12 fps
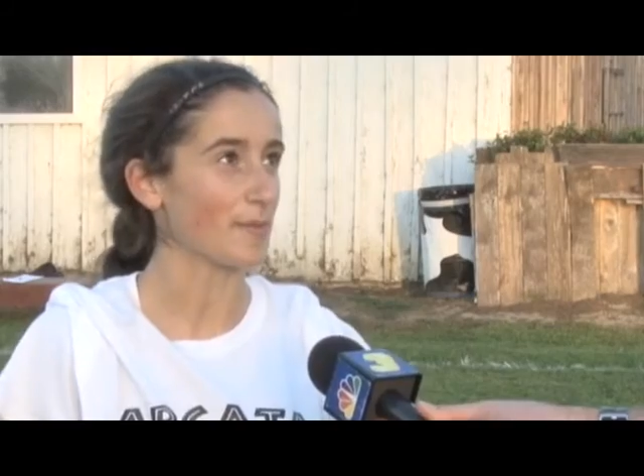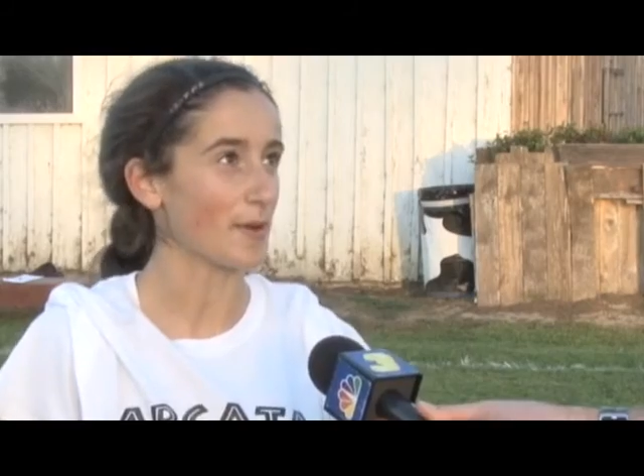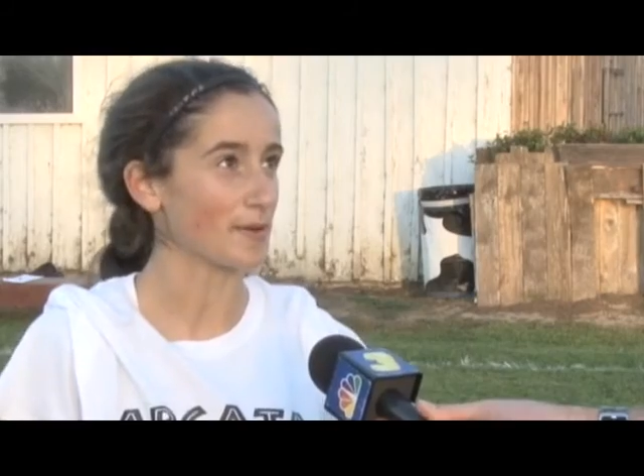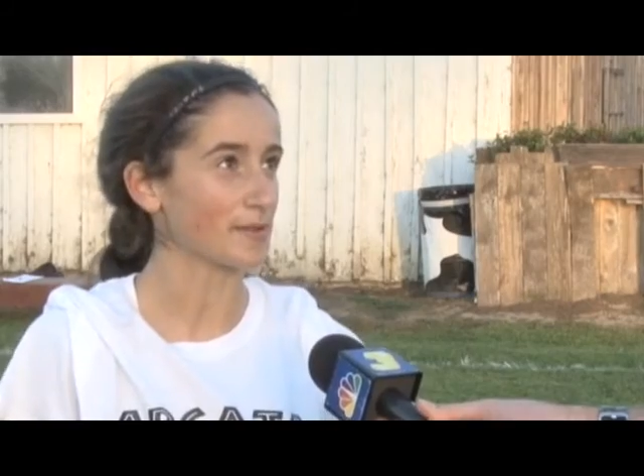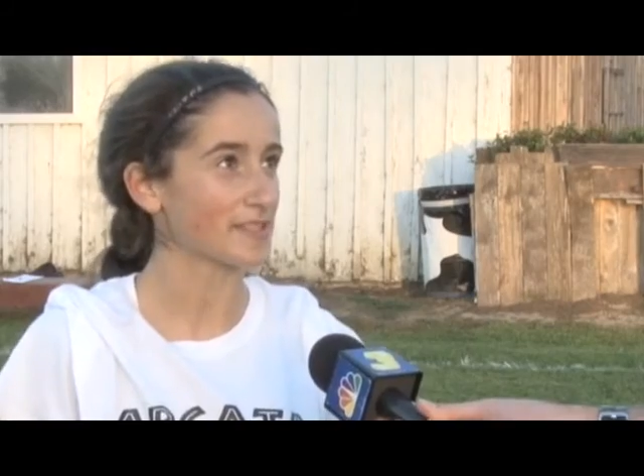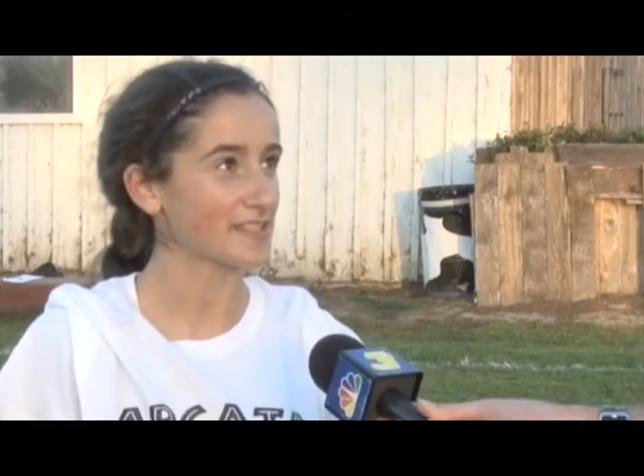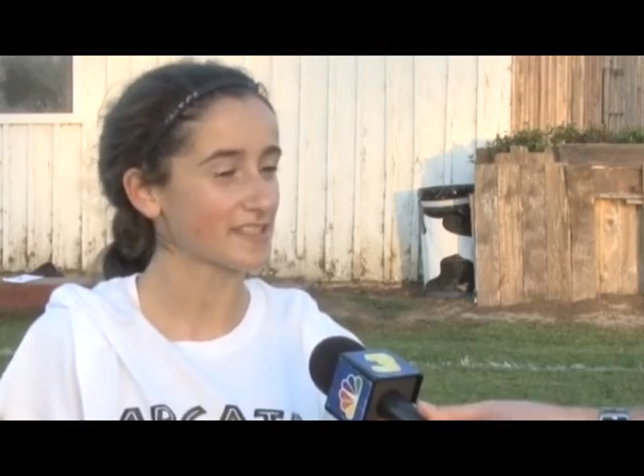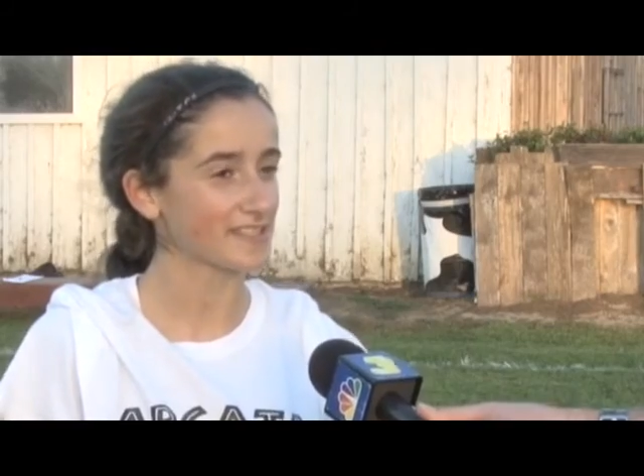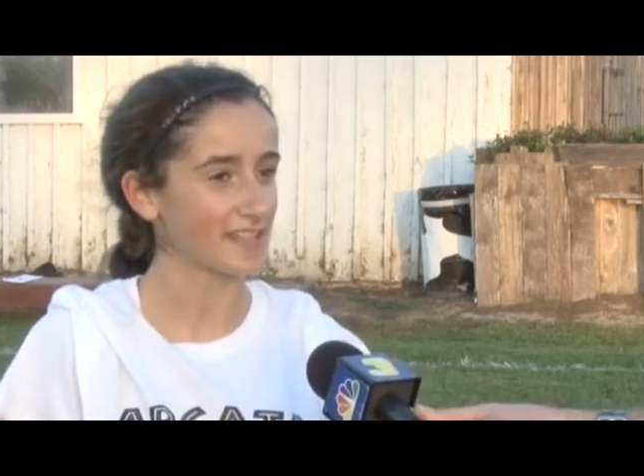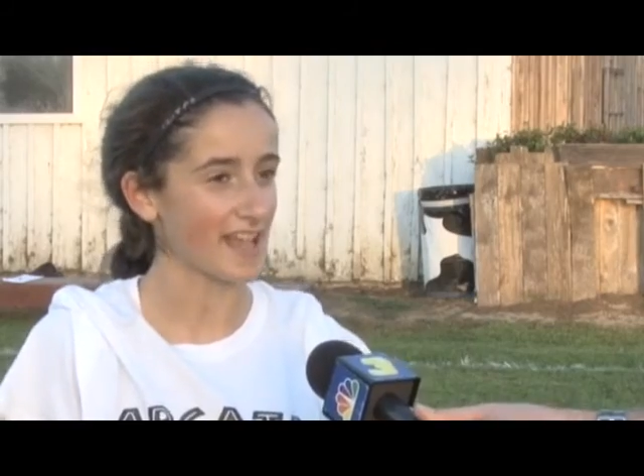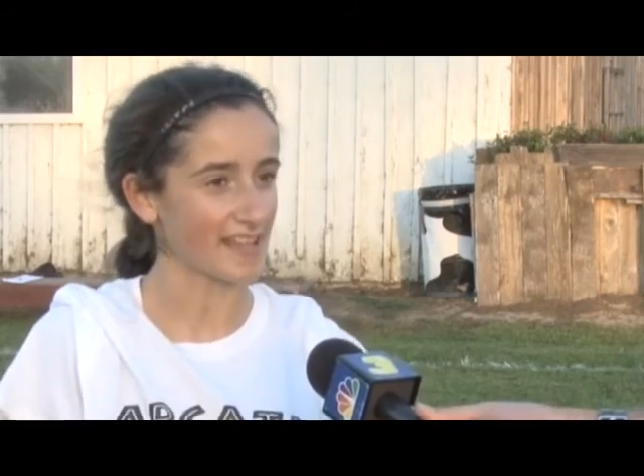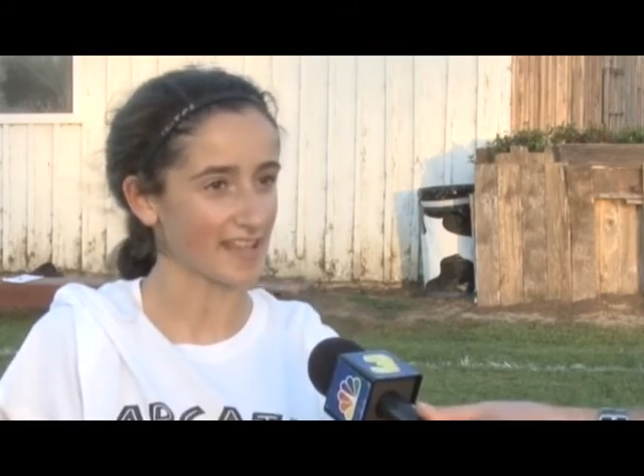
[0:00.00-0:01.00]

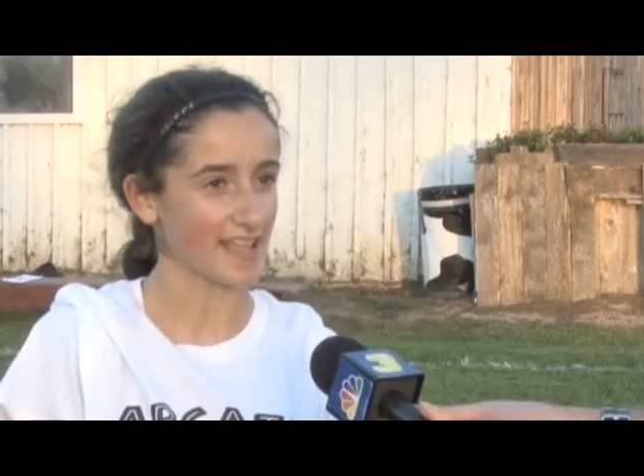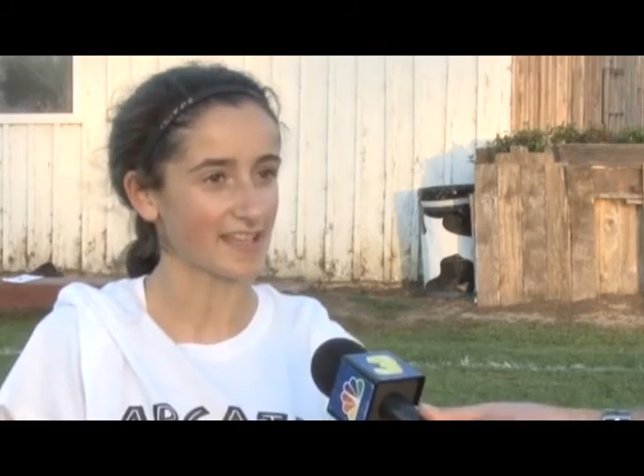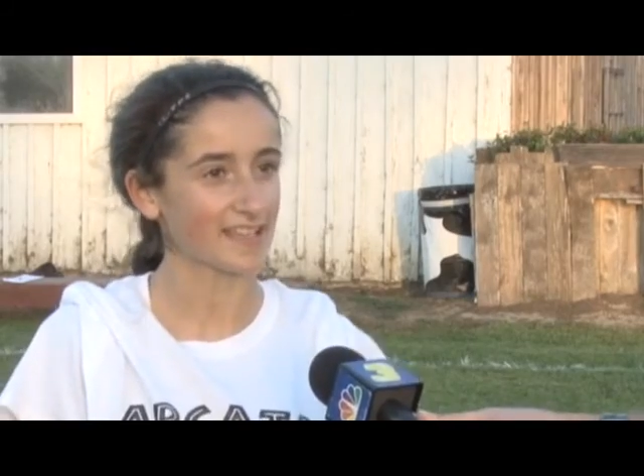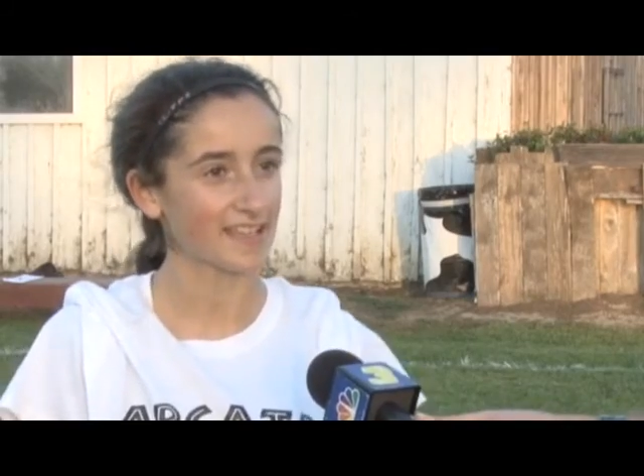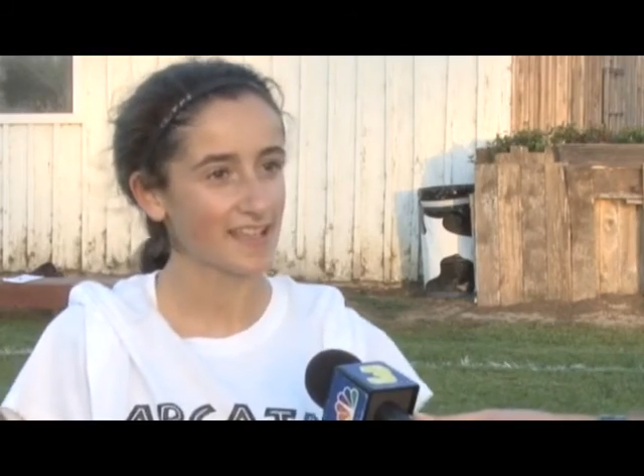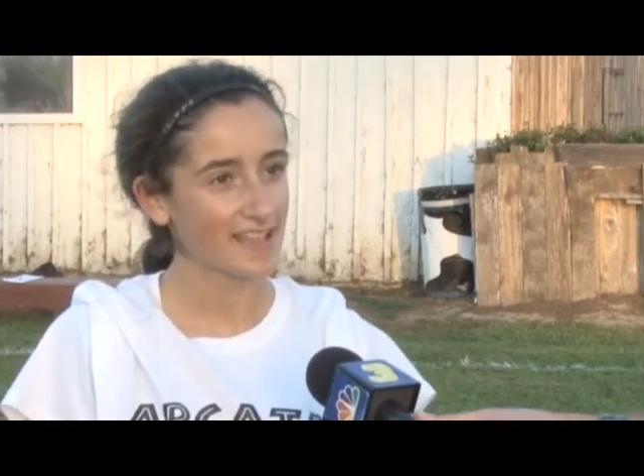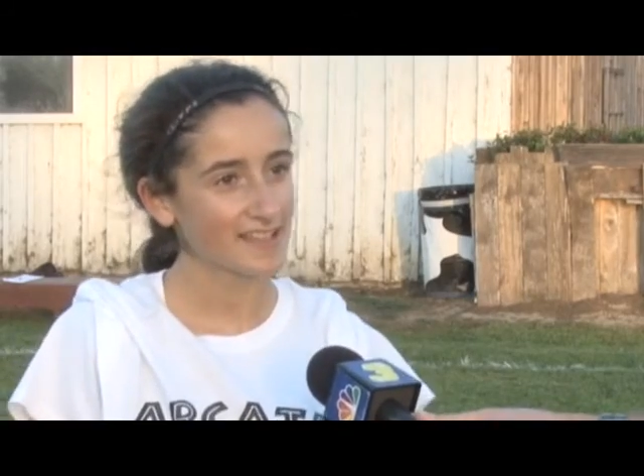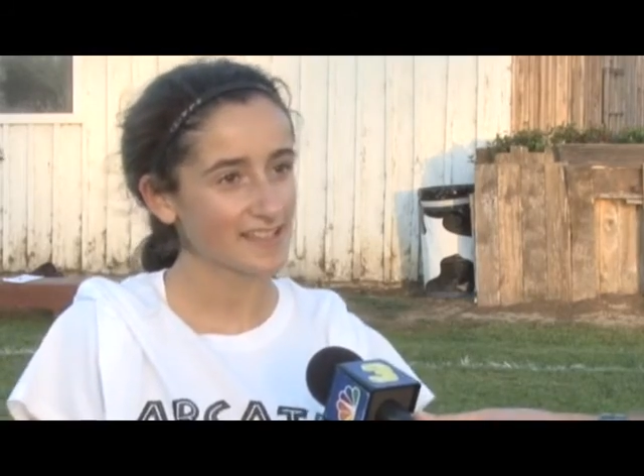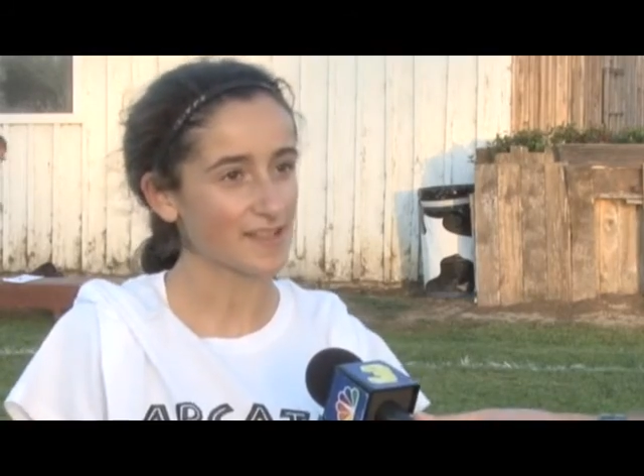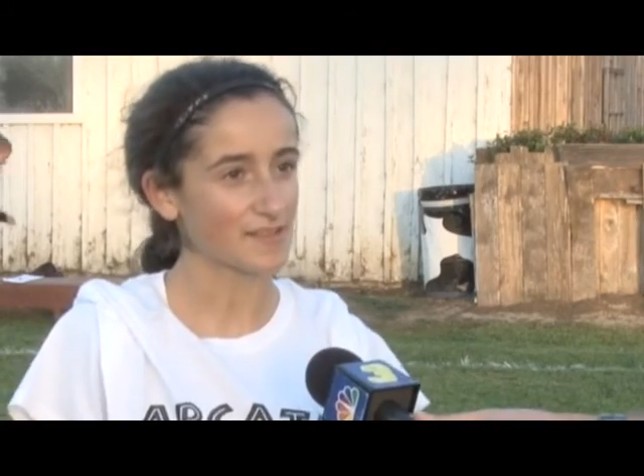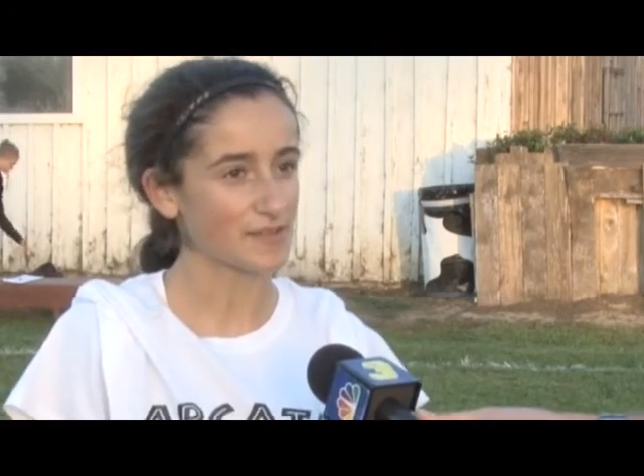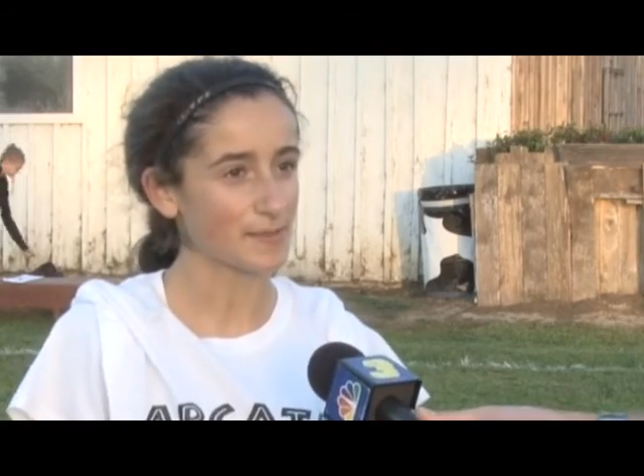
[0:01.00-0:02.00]
most and like give it